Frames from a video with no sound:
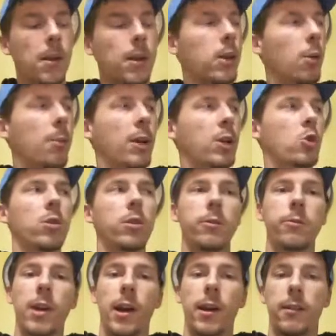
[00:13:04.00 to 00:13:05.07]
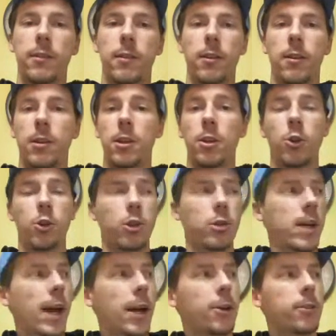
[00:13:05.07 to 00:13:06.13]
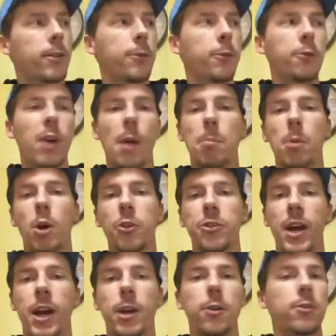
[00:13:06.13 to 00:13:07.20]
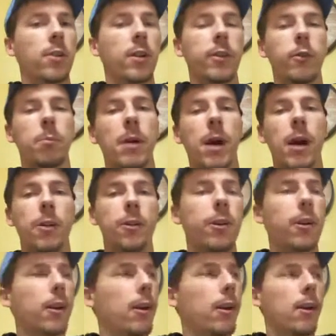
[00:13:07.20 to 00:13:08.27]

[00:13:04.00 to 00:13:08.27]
you know, make sure you've got good tires. If you've got bald tires, don't even bother.